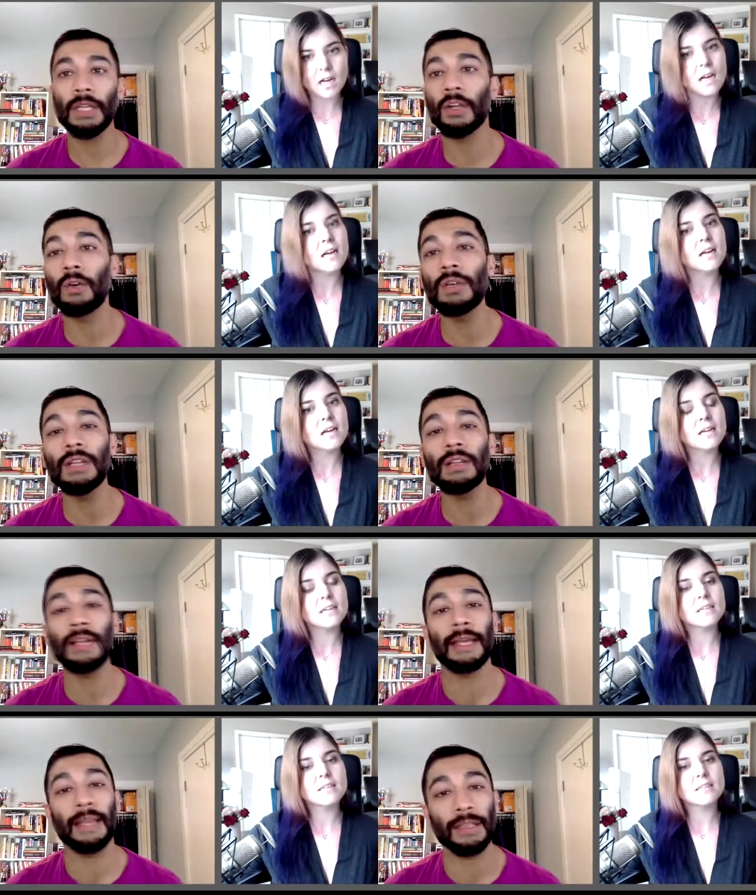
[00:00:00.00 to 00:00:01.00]
Speaker 1: you don't need
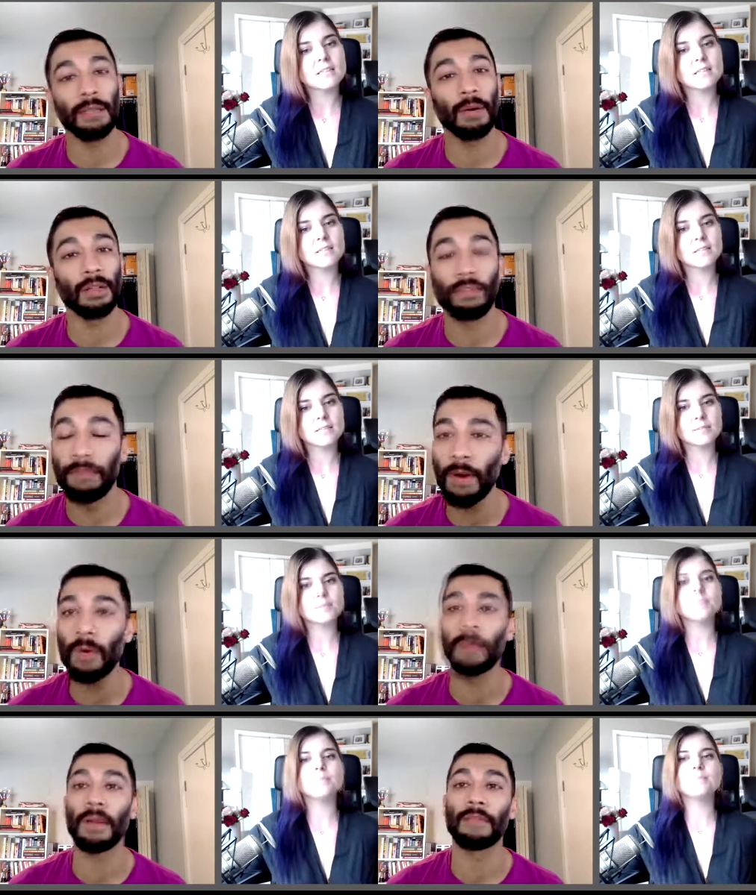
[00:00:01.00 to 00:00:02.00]
to like get them on the
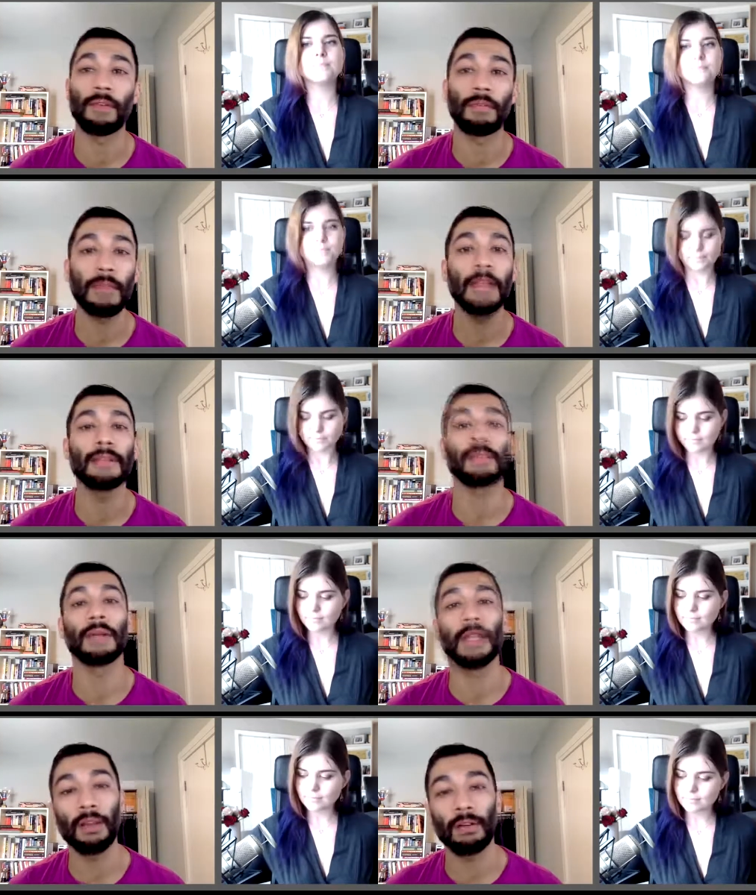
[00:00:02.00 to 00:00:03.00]
phone but if you're meeting
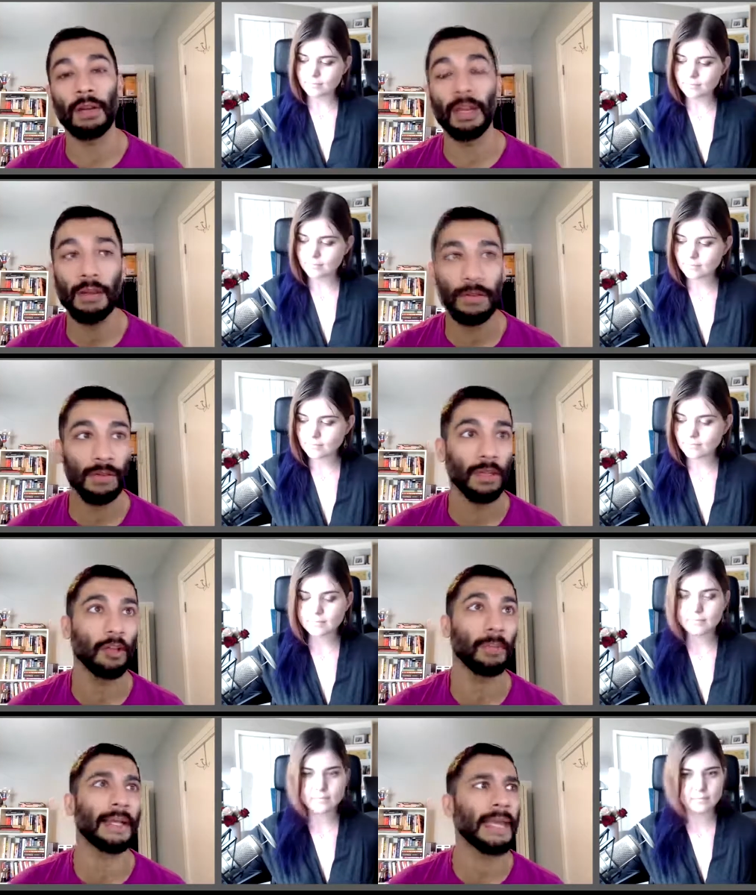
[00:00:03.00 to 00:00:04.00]
somebody in your
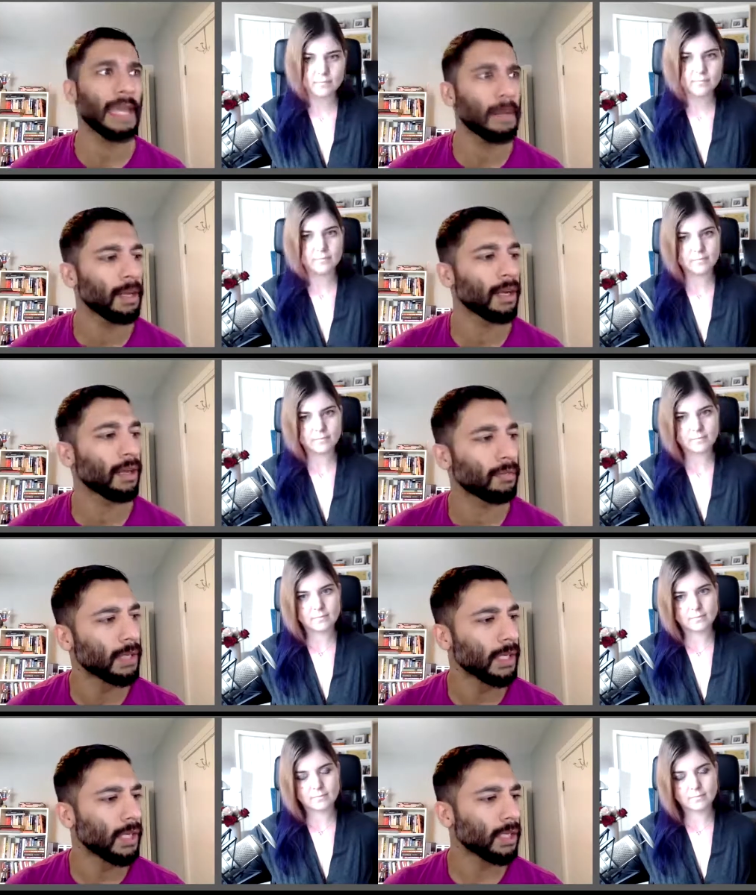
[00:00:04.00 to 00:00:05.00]
industry and you are like hey man
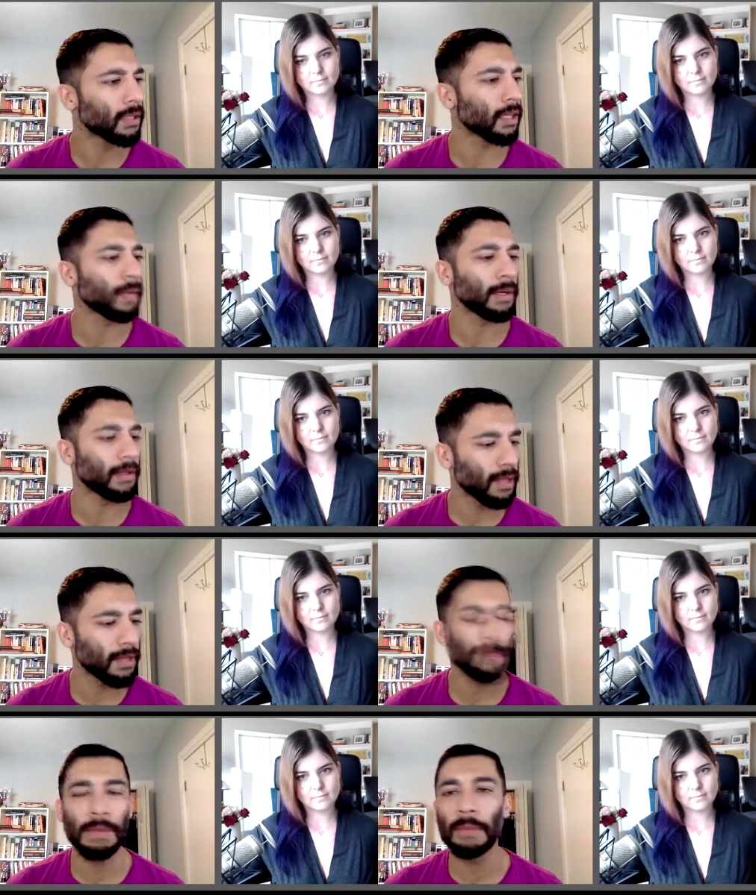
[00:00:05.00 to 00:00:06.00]
i'm thinking about
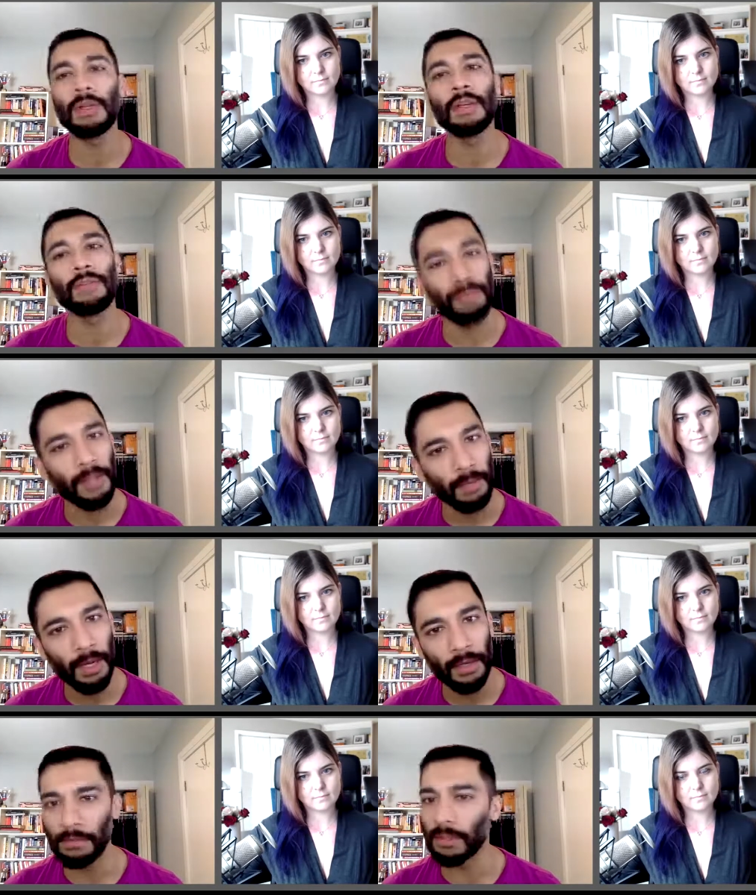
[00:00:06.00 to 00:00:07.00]
this people will give you
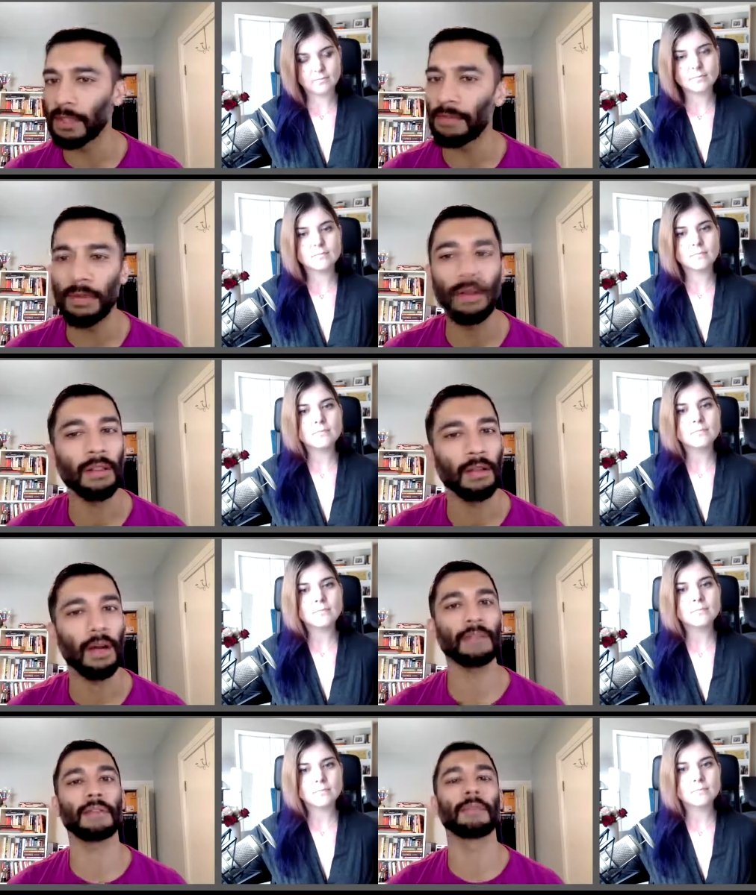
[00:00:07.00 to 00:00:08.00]
feedback will give you their
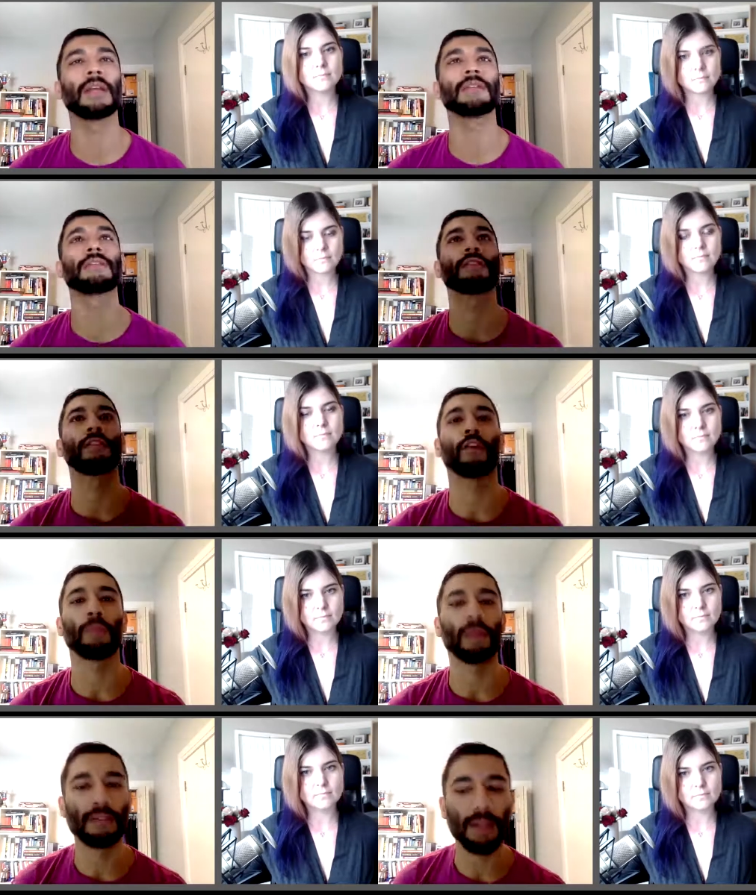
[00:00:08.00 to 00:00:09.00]
thoughts and because it's an
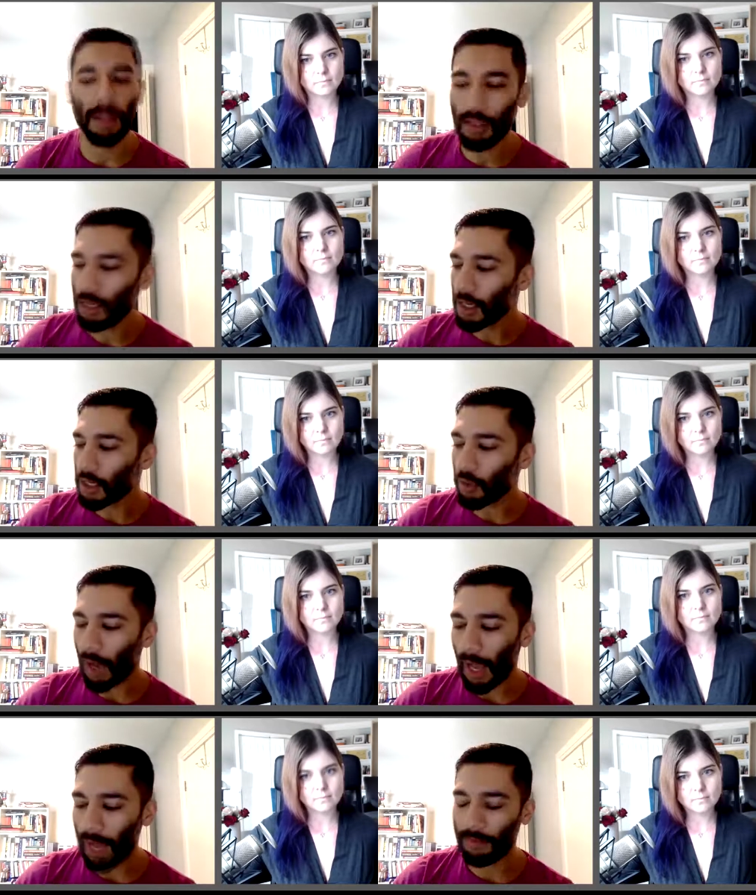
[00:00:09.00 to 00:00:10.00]
open setting
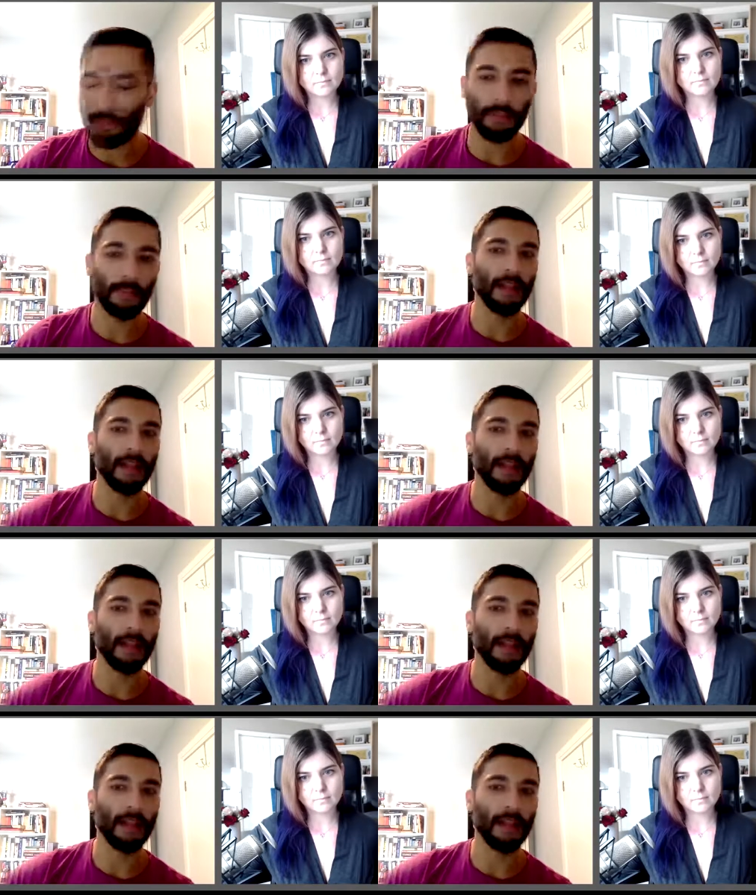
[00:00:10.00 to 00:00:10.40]
you have a few